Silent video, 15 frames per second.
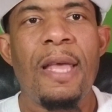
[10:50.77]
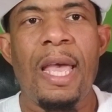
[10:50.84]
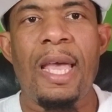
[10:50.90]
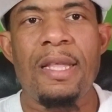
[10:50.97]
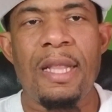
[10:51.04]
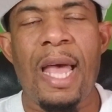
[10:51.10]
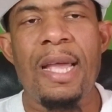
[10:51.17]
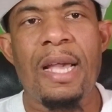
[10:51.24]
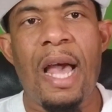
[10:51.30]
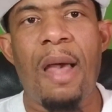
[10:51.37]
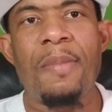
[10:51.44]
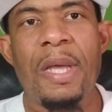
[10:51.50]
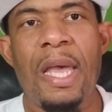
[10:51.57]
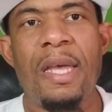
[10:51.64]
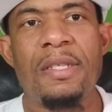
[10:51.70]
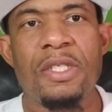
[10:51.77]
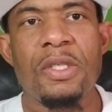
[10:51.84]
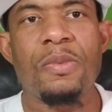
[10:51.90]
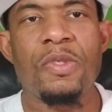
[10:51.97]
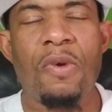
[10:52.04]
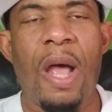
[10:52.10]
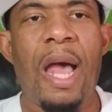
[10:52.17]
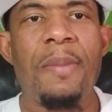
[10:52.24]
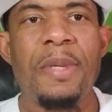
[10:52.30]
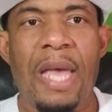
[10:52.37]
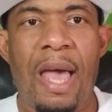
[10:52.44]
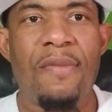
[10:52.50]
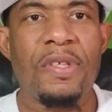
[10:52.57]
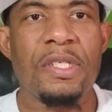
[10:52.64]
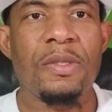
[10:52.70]
Hate, like, comment, and subscribe. If you
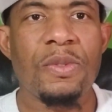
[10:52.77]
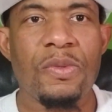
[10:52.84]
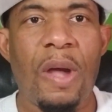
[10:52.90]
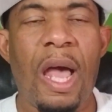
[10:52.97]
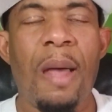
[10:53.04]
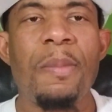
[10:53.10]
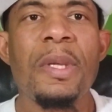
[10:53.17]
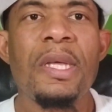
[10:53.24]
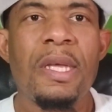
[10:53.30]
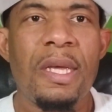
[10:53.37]
haven't subscribed,